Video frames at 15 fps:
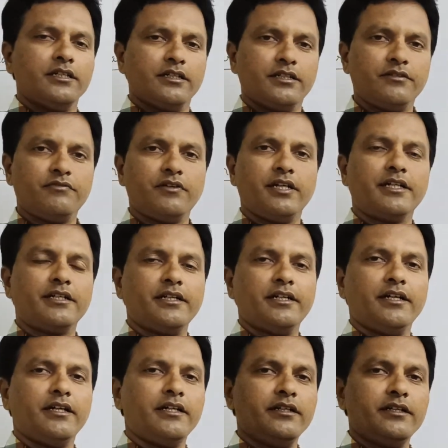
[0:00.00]
reflected
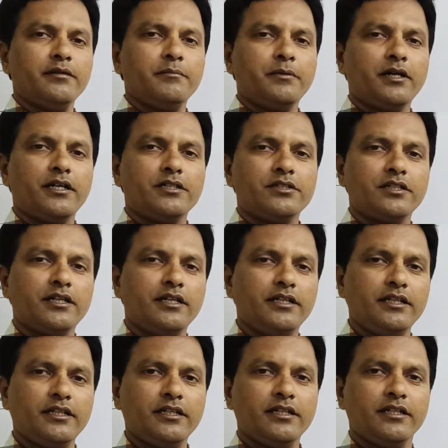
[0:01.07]
and
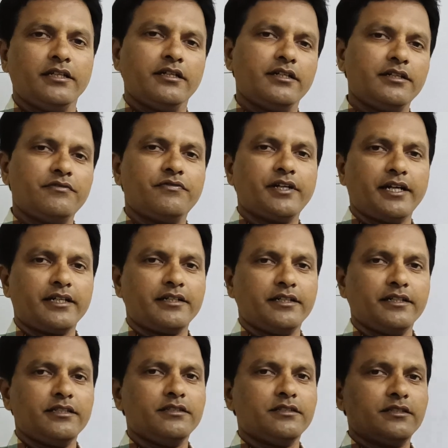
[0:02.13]
partially refracted
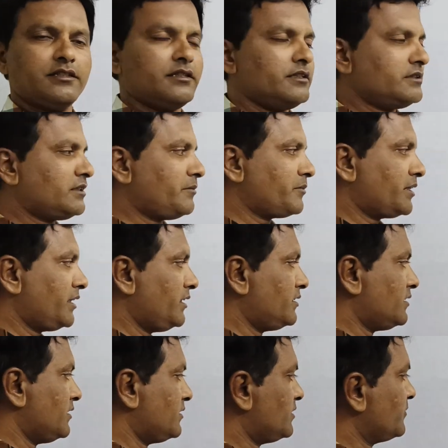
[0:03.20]
in some
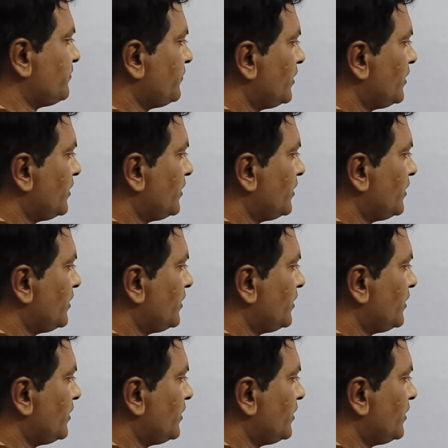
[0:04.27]
cases.